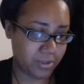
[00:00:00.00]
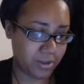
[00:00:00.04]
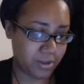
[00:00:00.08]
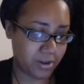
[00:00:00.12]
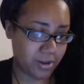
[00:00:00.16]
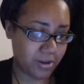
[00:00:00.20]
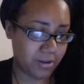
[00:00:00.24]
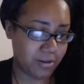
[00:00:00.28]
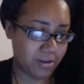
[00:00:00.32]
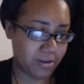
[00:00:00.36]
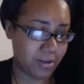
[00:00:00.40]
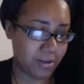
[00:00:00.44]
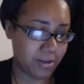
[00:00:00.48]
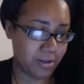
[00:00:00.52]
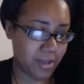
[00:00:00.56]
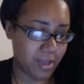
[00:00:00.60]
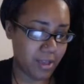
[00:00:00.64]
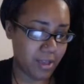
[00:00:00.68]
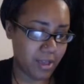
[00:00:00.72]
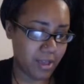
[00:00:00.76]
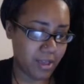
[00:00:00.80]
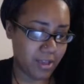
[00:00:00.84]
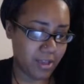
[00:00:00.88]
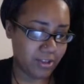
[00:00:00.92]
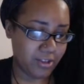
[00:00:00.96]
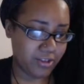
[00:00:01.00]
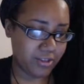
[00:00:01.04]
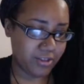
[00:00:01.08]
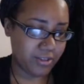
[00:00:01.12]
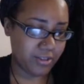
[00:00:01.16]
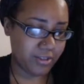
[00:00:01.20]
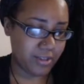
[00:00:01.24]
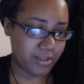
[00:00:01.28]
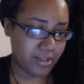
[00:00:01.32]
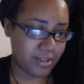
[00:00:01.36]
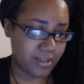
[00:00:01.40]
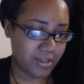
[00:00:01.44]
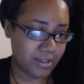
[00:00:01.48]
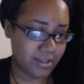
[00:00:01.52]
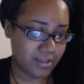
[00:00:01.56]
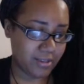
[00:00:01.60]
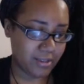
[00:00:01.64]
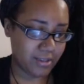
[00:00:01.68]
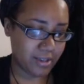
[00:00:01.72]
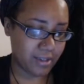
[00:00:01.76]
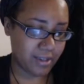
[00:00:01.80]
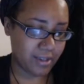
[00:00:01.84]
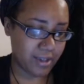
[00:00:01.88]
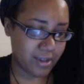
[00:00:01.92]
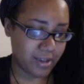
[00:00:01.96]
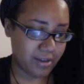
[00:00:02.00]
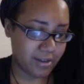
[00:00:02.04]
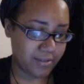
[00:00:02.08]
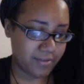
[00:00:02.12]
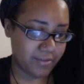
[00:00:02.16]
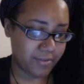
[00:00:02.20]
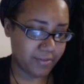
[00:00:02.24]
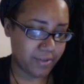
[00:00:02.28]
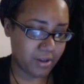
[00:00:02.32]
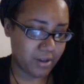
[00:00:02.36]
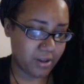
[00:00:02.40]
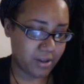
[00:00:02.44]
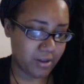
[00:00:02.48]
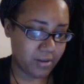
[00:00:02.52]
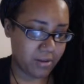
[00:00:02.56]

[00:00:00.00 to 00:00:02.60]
with y'all just as a kind of